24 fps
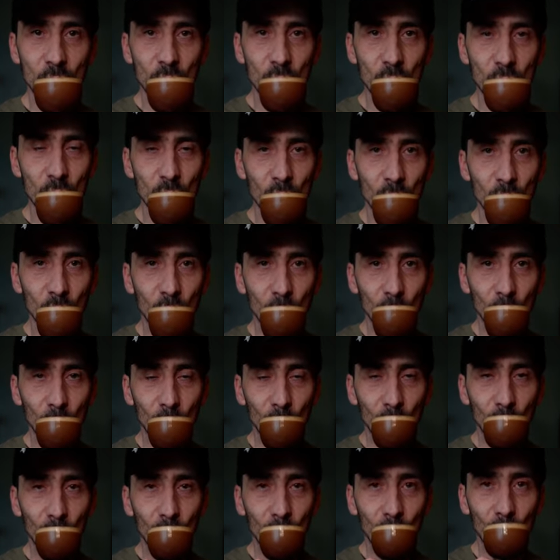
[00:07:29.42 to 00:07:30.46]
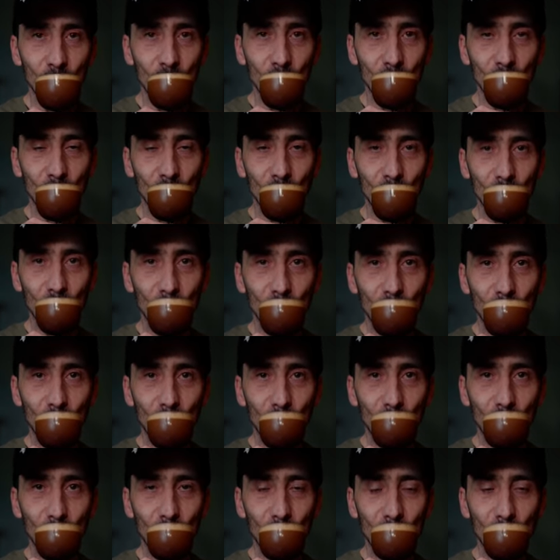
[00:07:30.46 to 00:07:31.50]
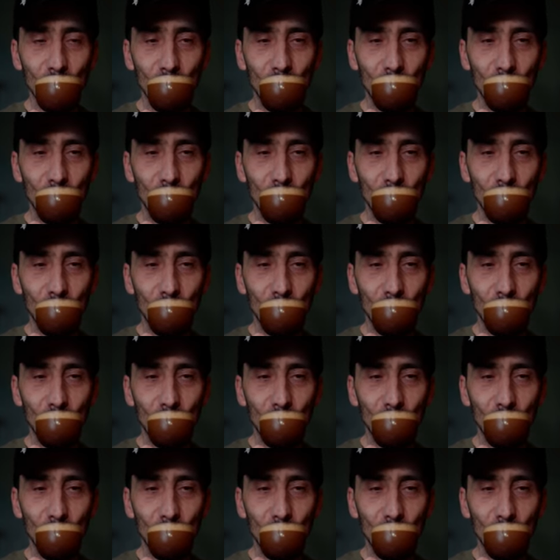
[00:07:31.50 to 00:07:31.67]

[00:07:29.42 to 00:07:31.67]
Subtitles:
Nothing is said.